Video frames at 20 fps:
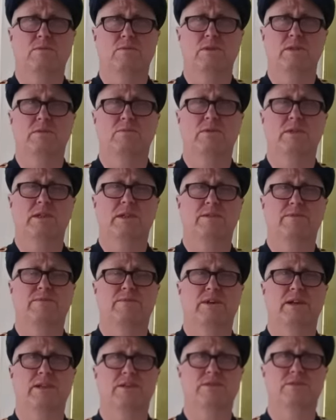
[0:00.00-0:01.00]
What are you wearing a
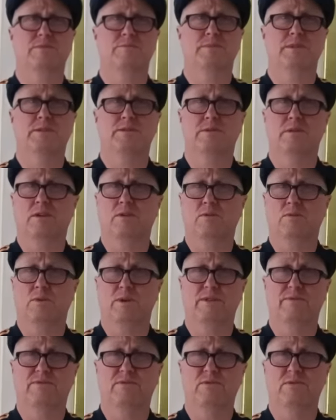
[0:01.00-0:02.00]
phrase like
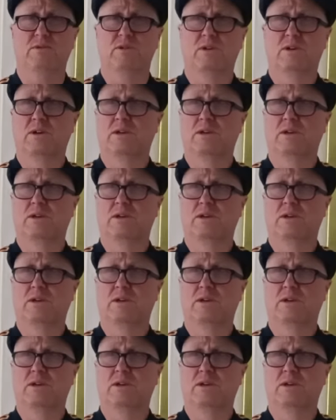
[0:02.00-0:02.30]
wee for?